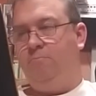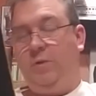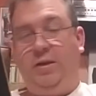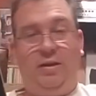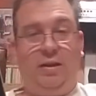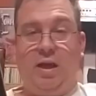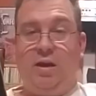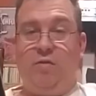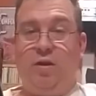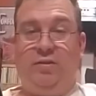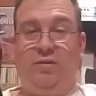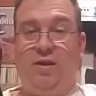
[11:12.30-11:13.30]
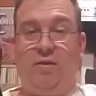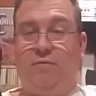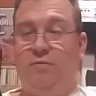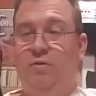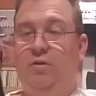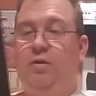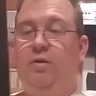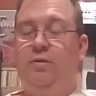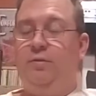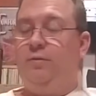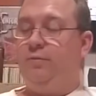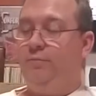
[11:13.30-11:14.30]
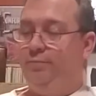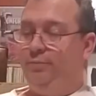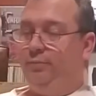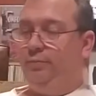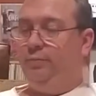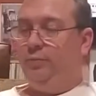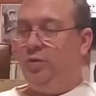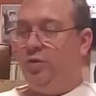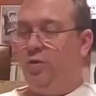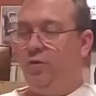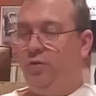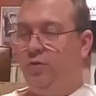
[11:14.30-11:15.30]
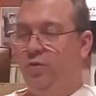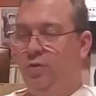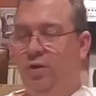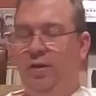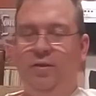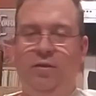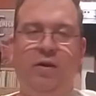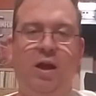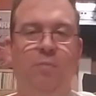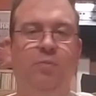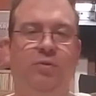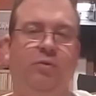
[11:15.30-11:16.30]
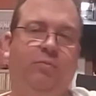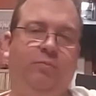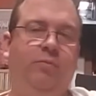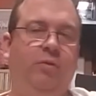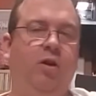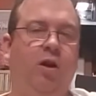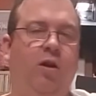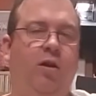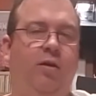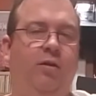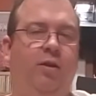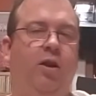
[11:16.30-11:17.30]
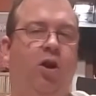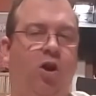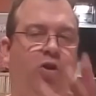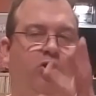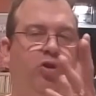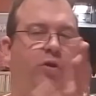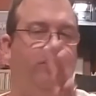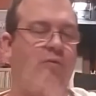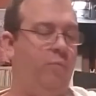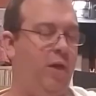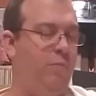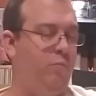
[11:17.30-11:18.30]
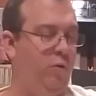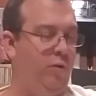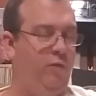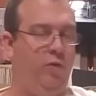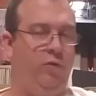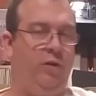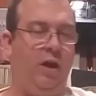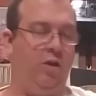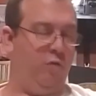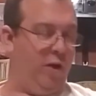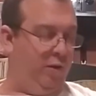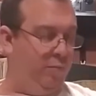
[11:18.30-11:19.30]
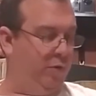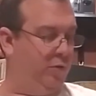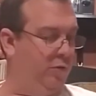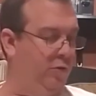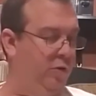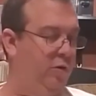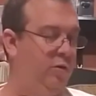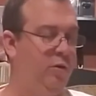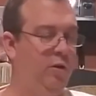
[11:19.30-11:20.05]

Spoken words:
He did a lot of great stuff. So those the, their albums are good from that point of view. They're not great, but they're good.